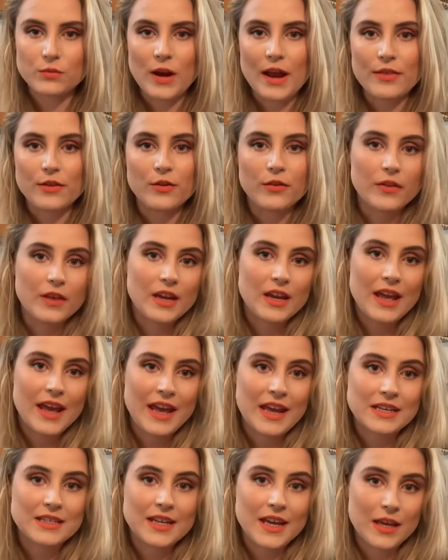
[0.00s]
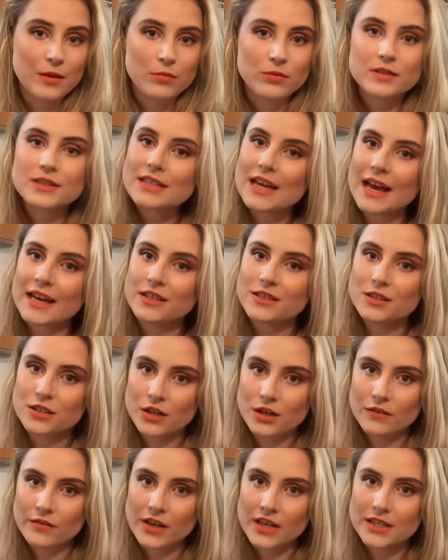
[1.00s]
rather than a tableside
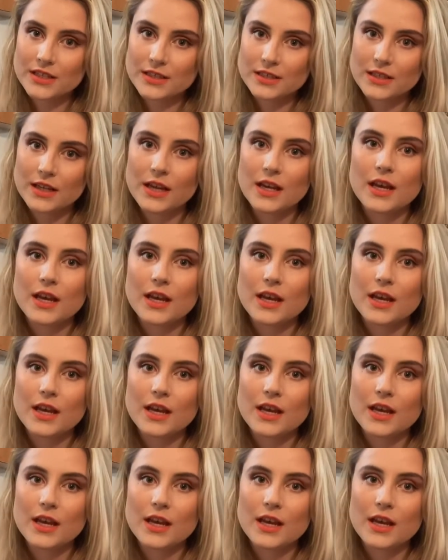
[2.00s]
service.